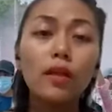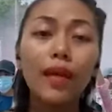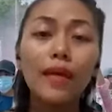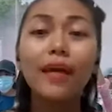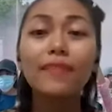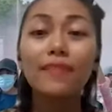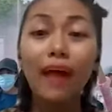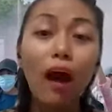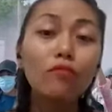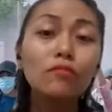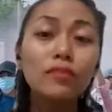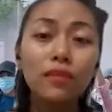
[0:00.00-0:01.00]
like
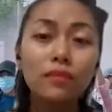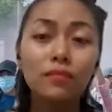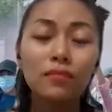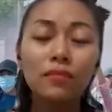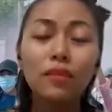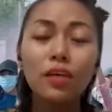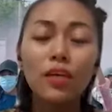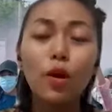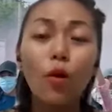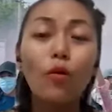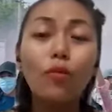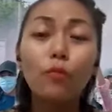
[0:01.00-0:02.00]
1,000
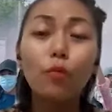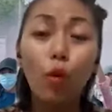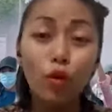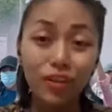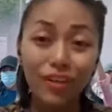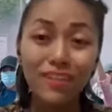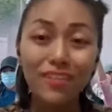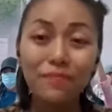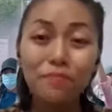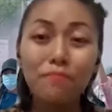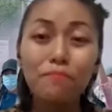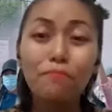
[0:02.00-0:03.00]
of workers,
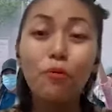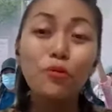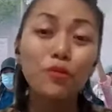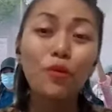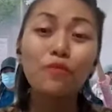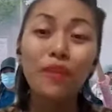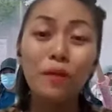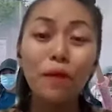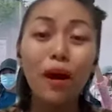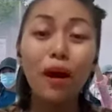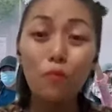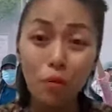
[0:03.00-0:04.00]
most of them
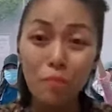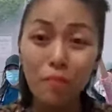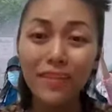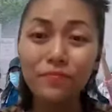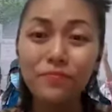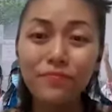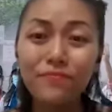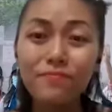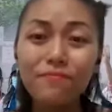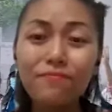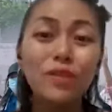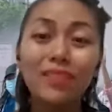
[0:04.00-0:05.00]
are women.
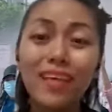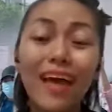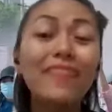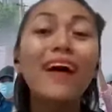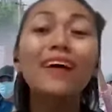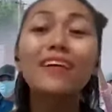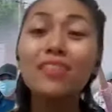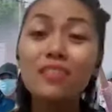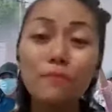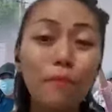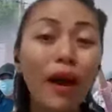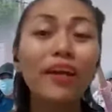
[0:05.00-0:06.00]
And that
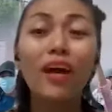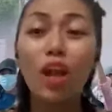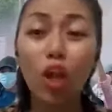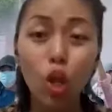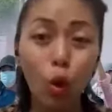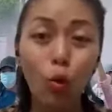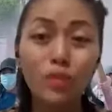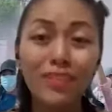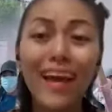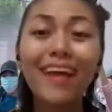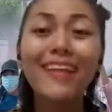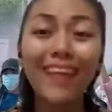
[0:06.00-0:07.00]
inspired a lot.
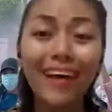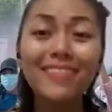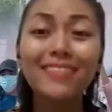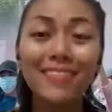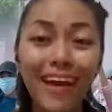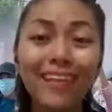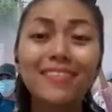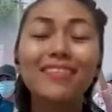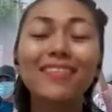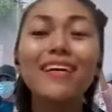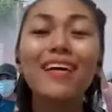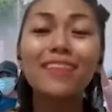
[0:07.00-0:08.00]
And that set
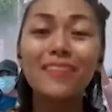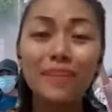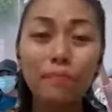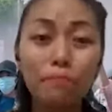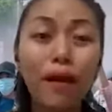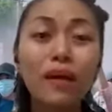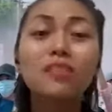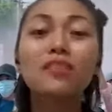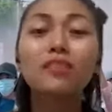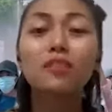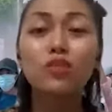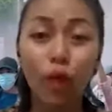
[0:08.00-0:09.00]
the
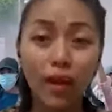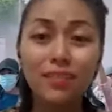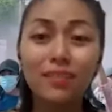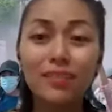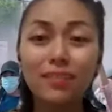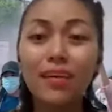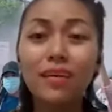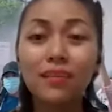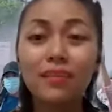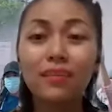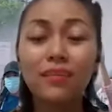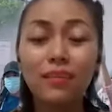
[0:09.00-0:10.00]
mass strikes
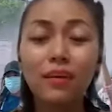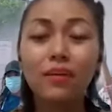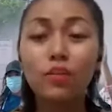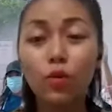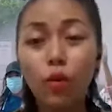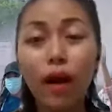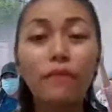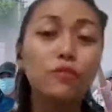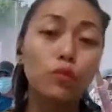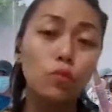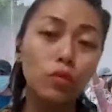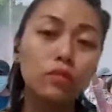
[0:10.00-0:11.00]
in,
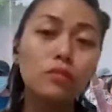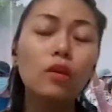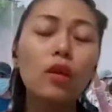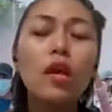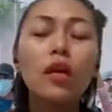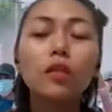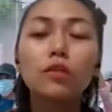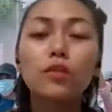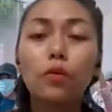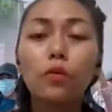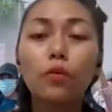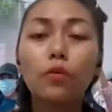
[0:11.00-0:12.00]
afterwards. So